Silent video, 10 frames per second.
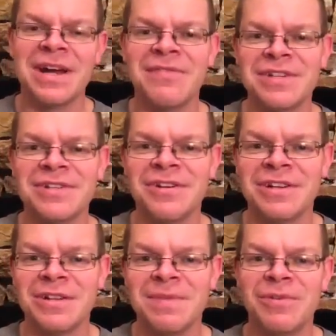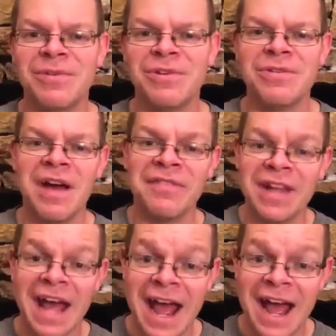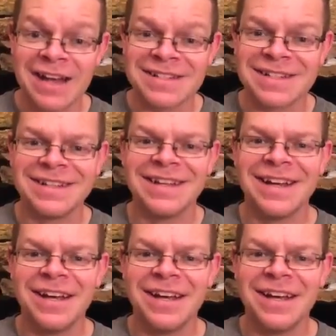You have to talk to the people. You have to ask.